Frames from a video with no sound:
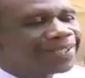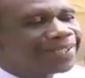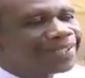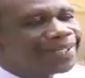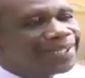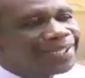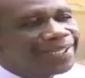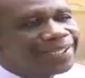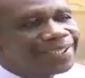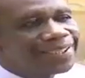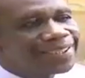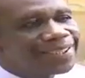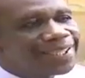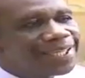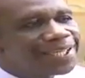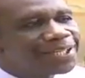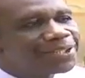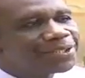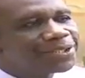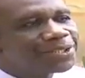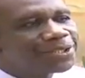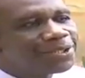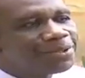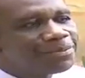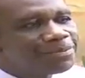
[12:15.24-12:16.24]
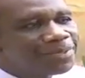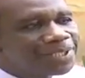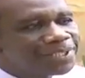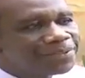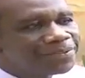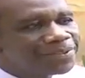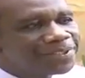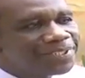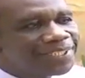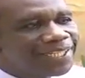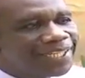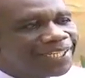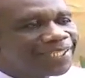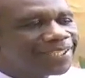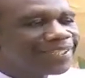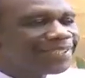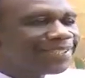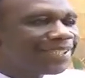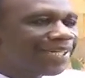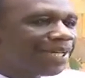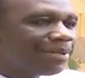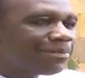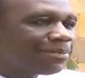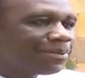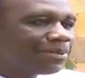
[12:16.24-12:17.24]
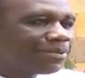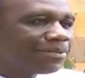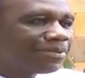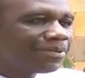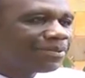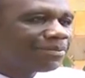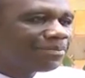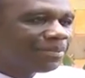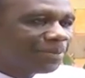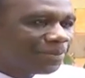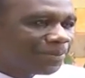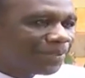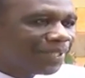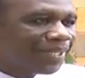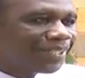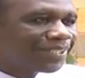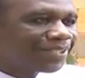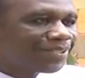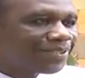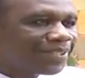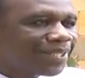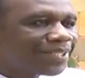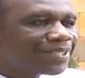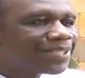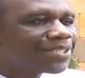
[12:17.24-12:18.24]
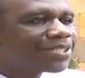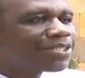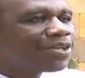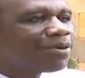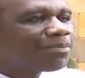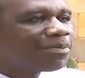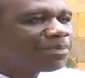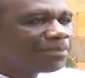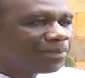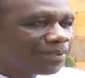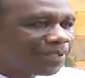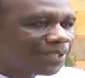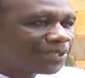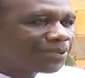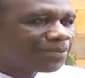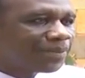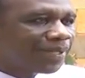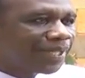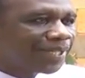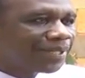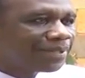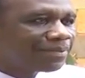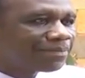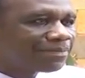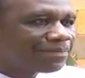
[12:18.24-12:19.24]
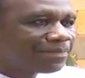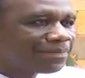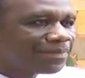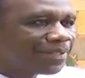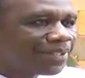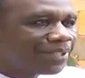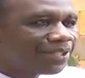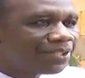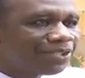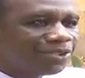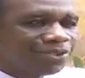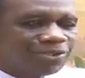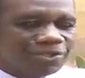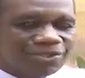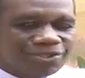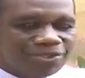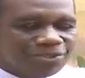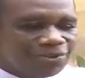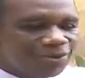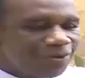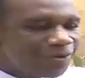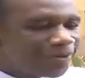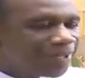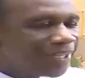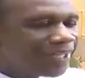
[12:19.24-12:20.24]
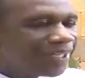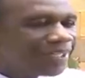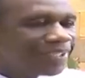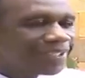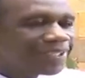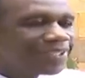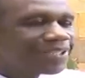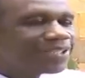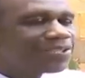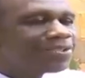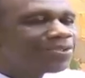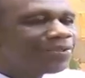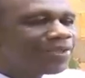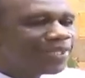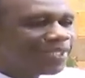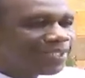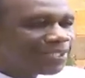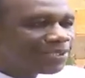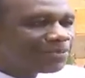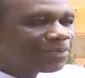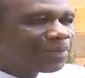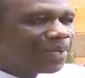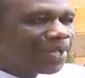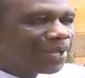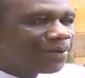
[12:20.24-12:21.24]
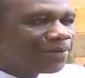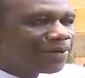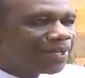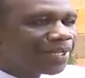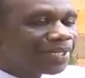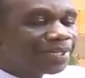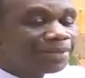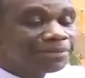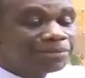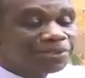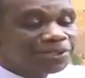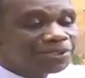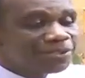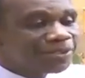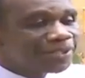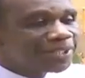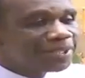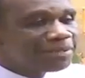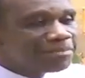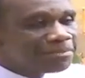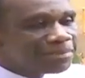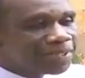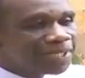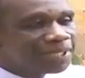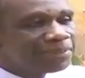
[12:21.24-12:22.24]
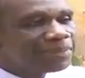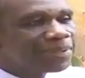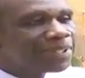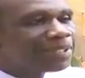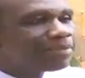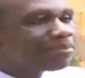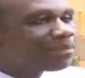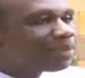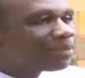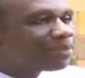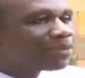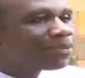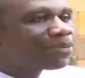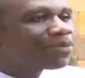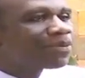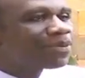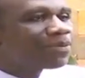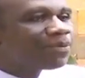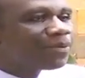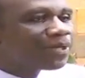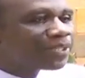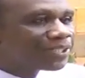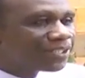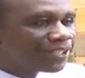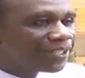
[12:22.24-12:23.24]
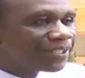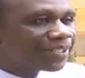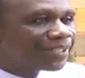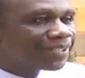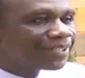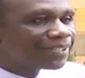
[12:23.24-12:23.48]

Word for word: Lee, thank you so much for taking the time to be with us on Unstoppable this week. Your story is truly inspiring, and I'm sure there are many, many people who are watching